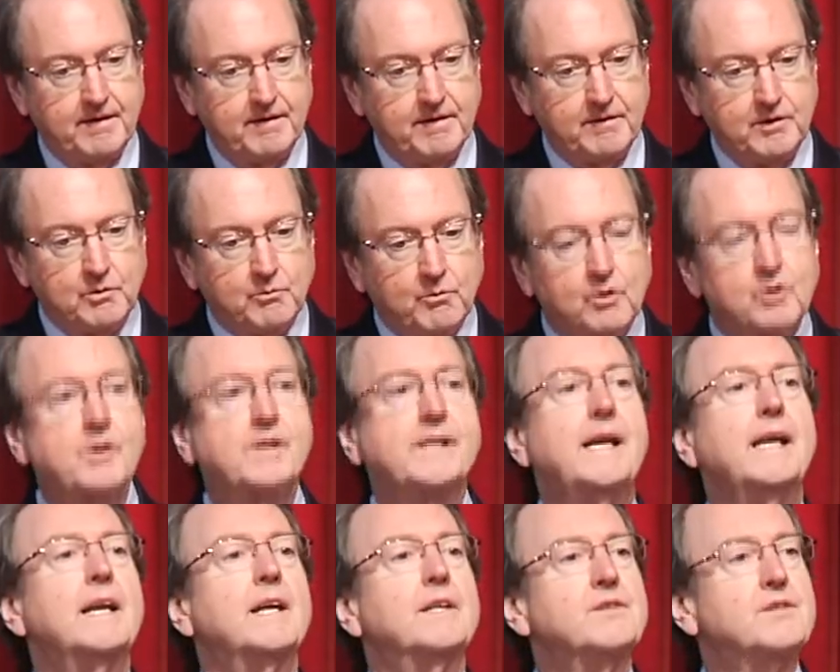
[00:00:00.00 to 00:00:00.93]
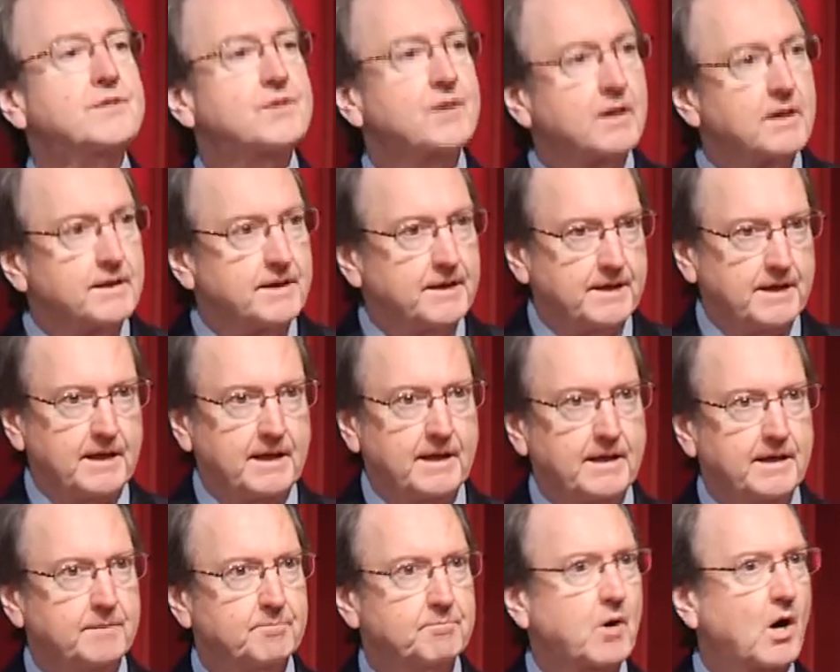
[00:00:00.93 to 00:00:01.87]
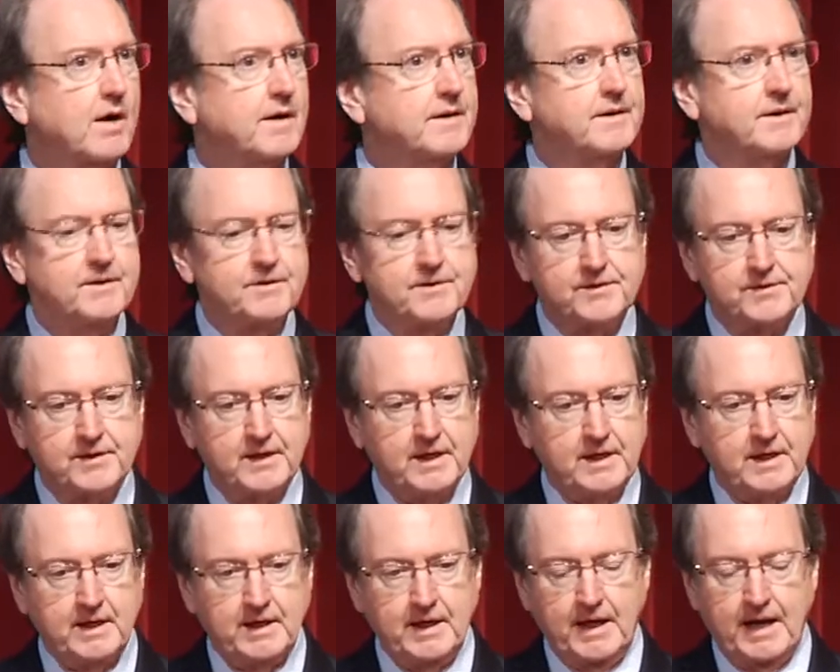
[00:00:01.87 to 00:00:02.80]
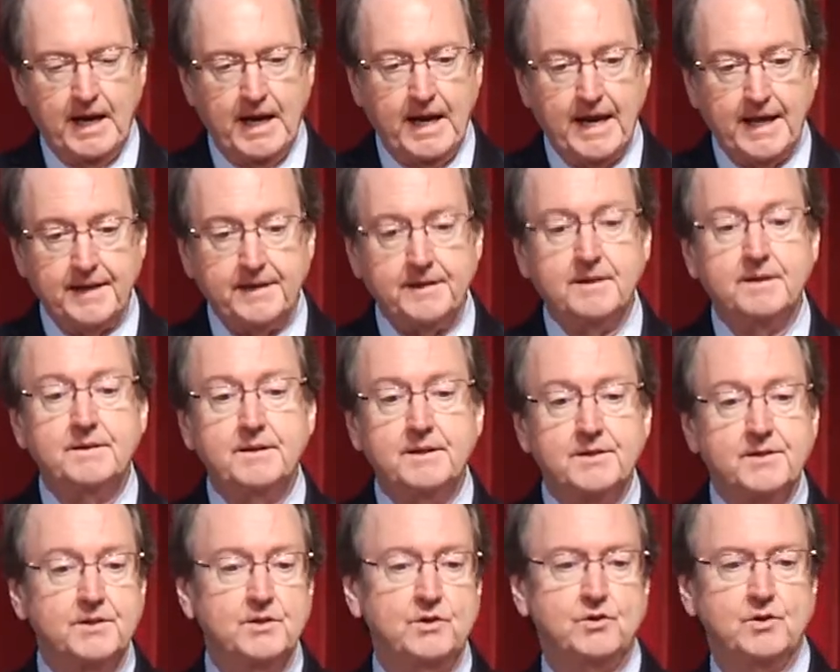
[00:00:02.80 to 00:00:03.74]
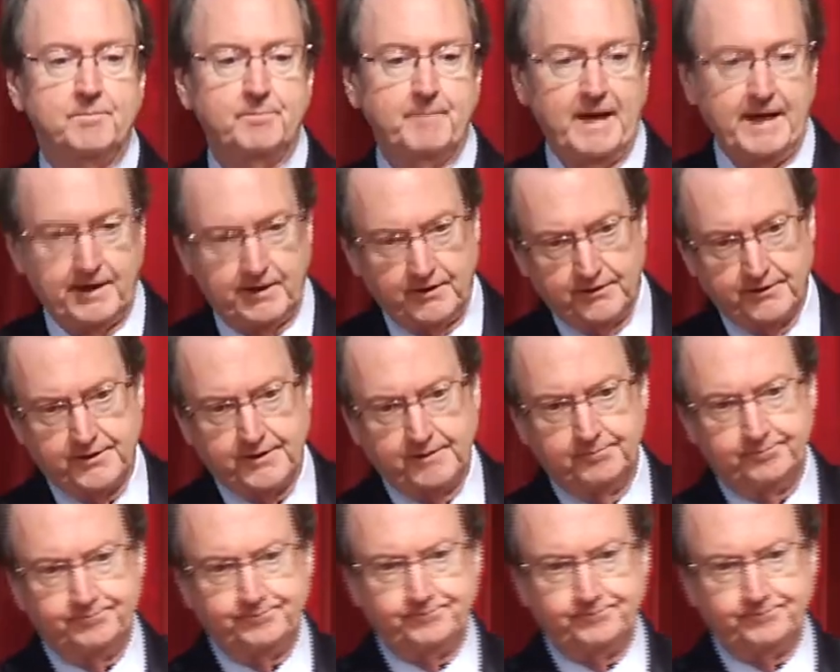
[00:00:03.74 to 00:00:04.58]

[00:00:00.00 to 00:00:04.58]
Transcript: you will create uncertainty in partners and decision makers.